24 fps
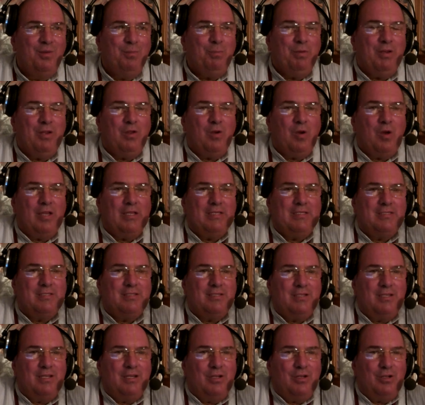
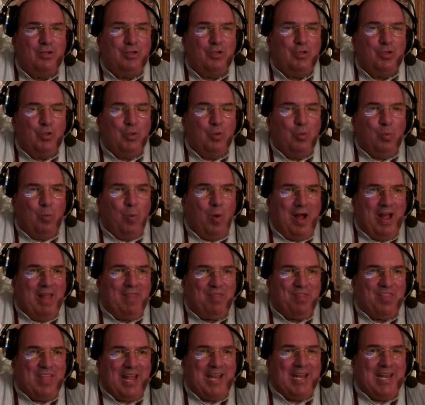because you
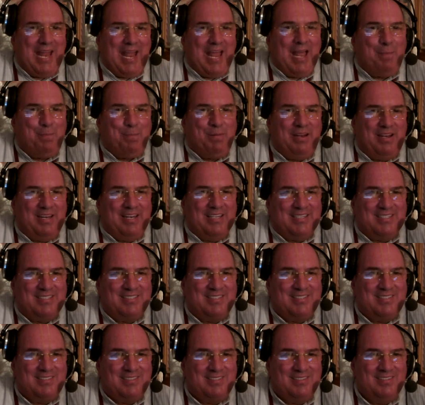want that
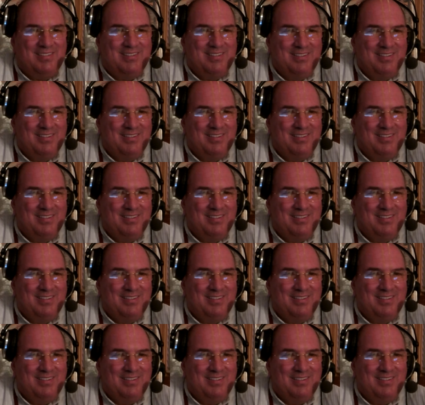happiness.